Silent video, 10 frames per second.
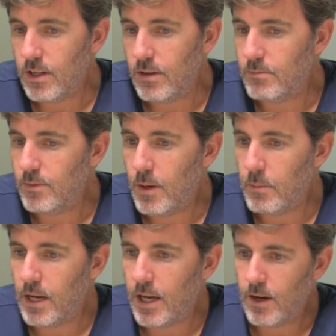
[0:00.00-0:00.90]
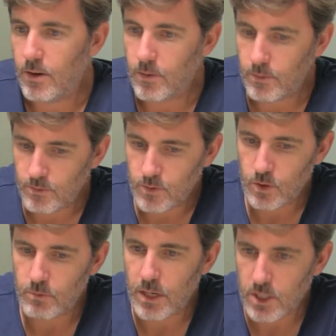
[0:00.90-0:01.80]
no matter how
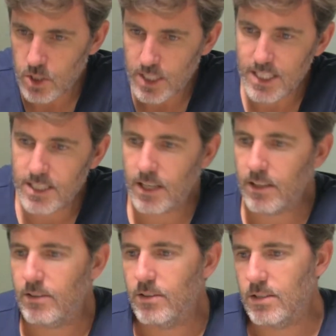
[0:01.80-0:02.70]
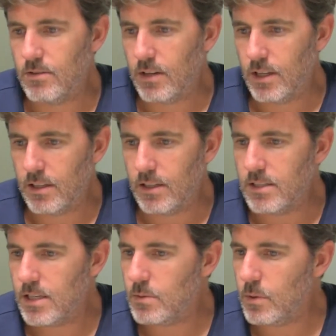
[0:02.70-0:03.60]
sort of much detail there is around the
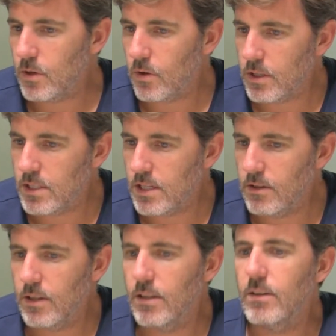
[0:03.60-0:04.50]
assessment criteria,